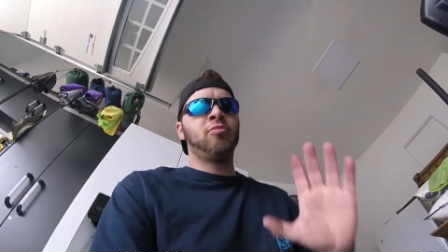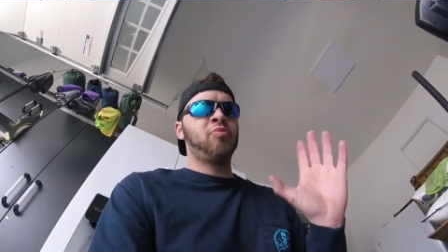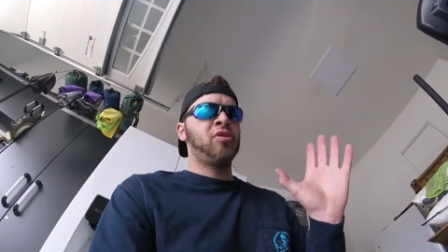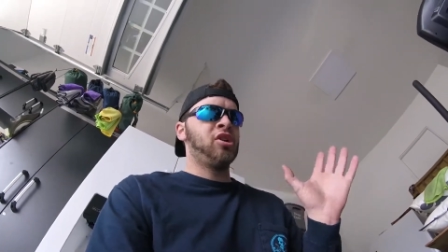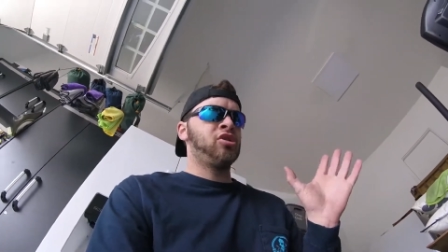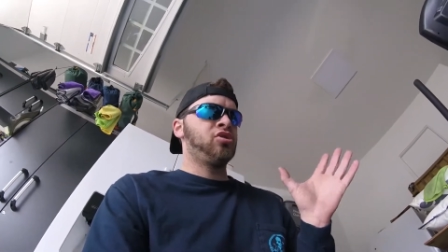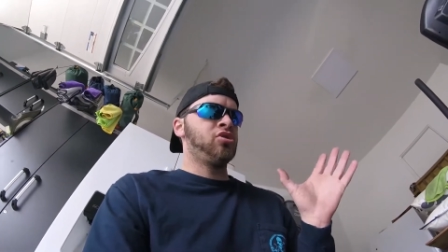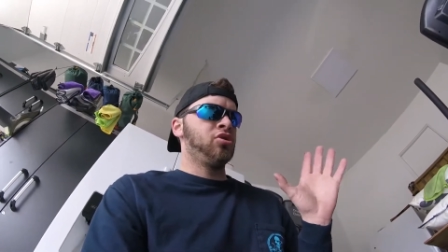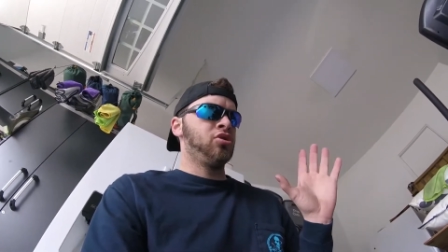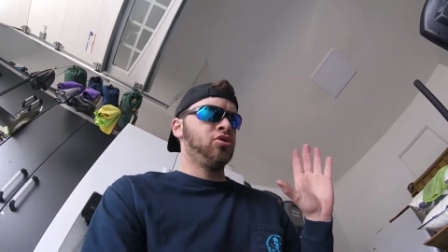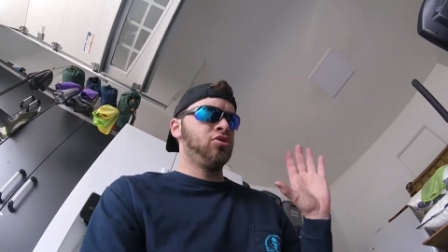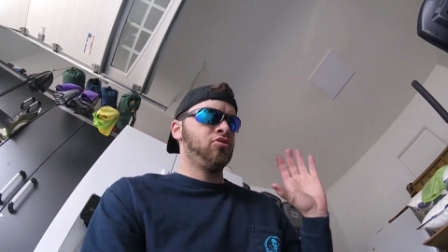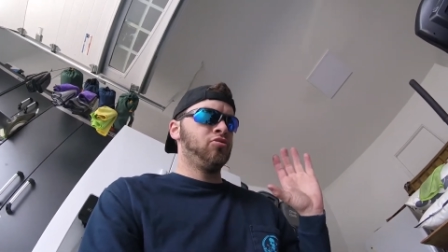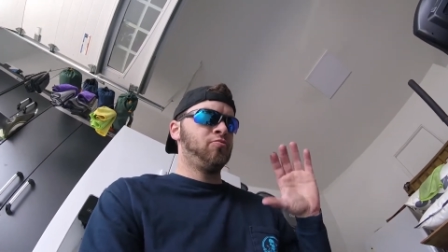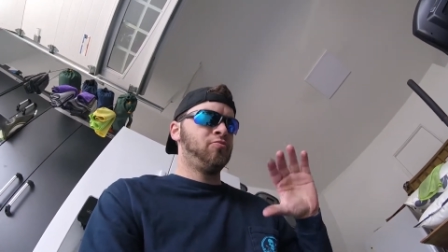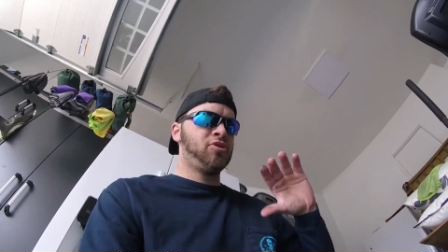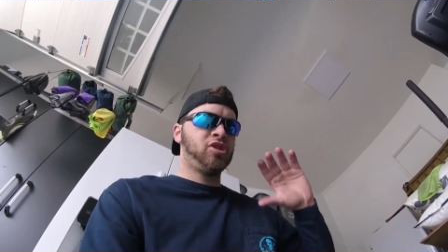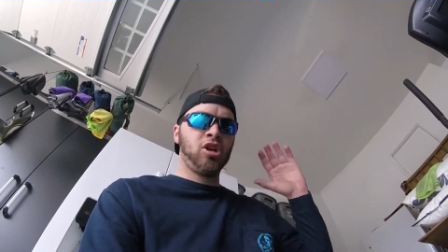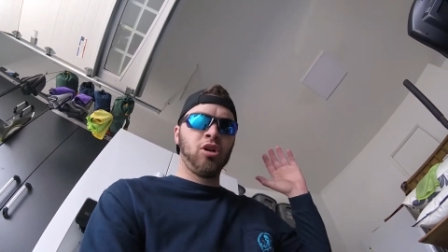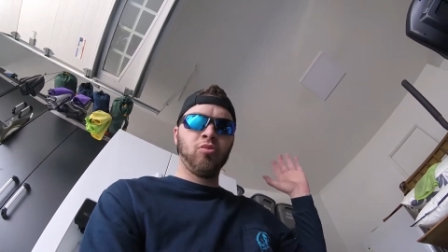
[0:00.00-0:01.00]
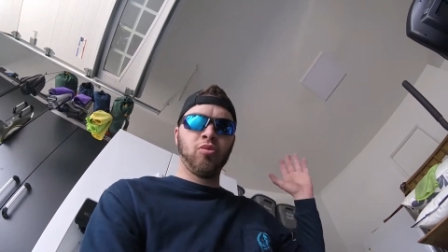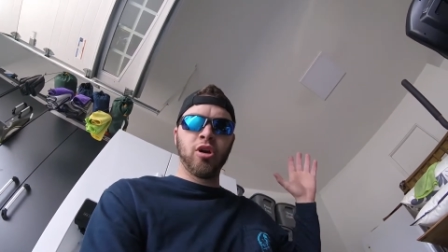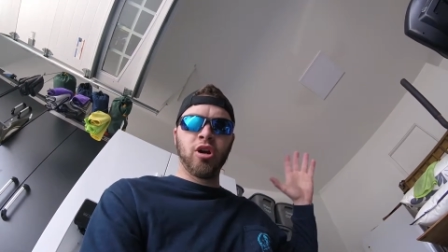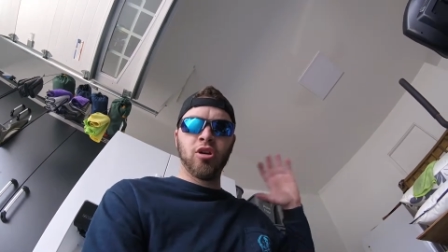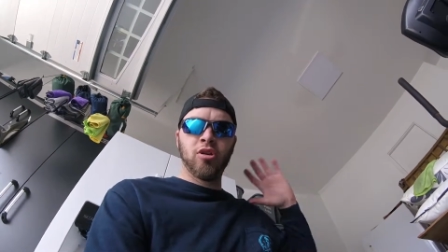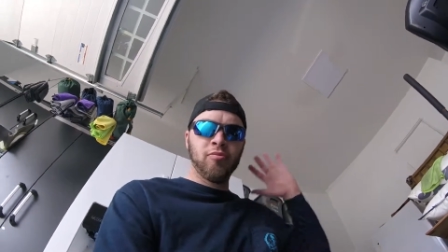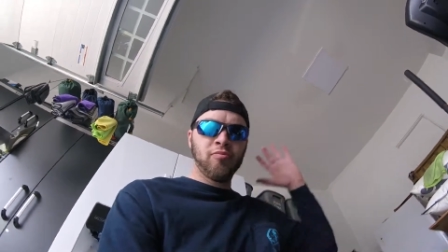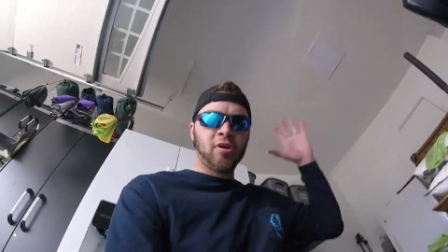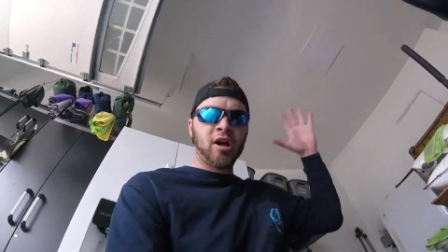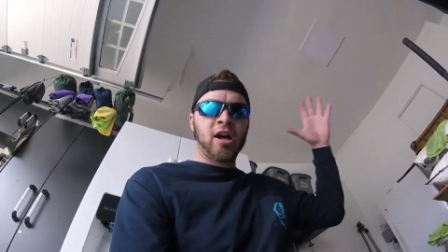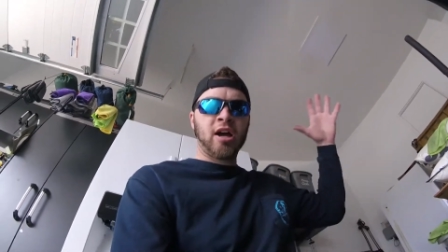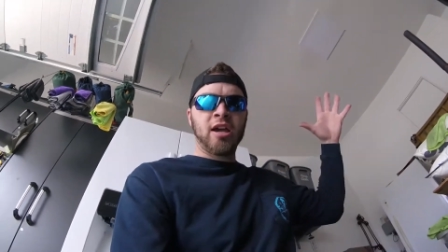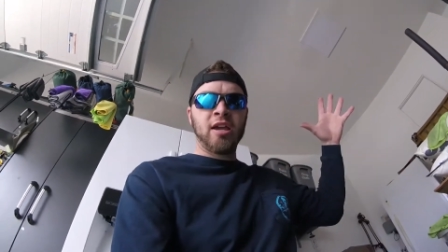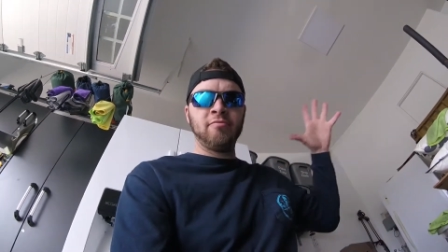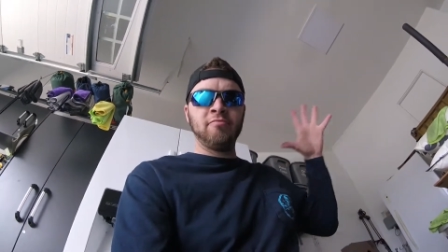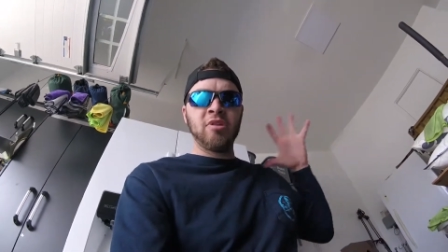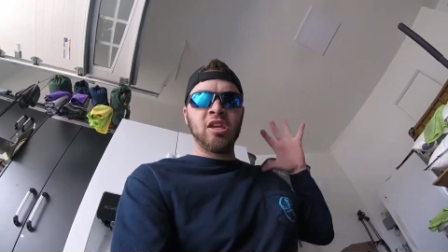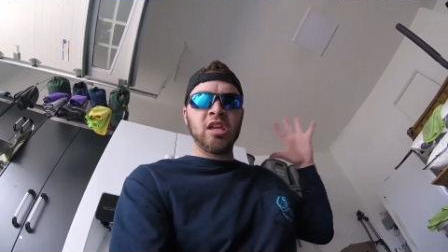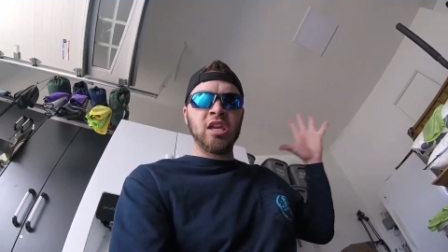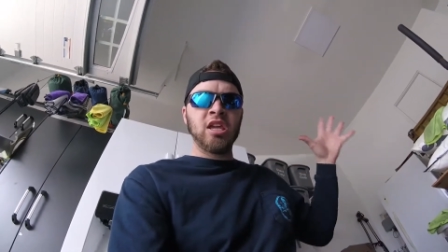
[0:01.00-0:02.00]
a picture somewhere by
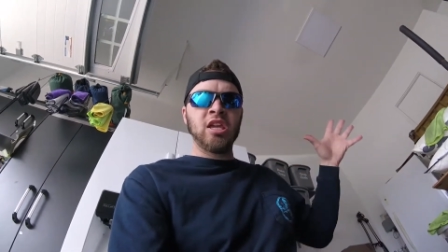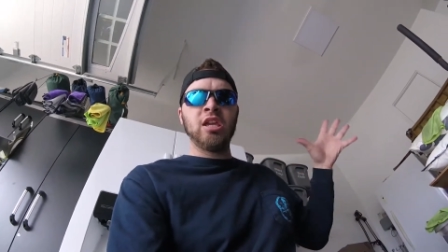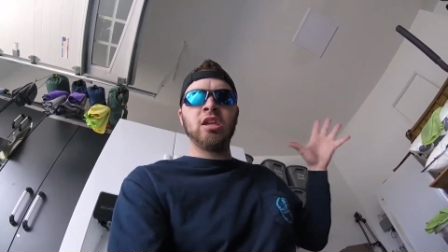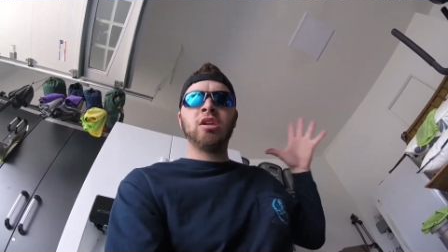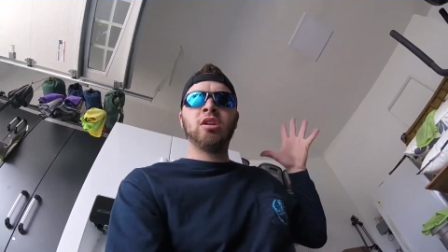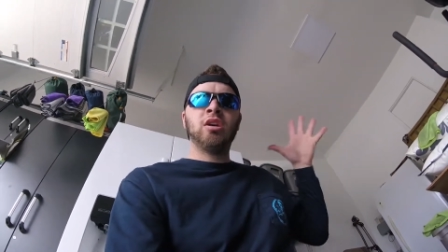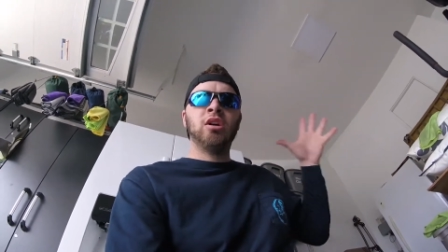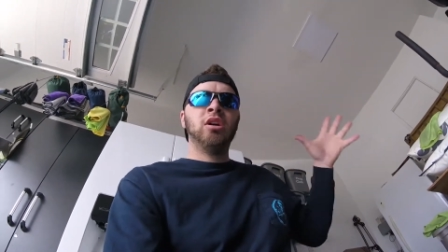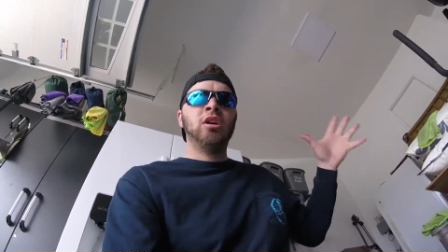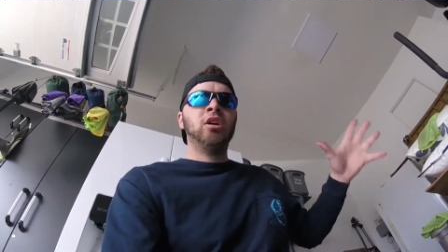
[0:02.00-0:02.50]
me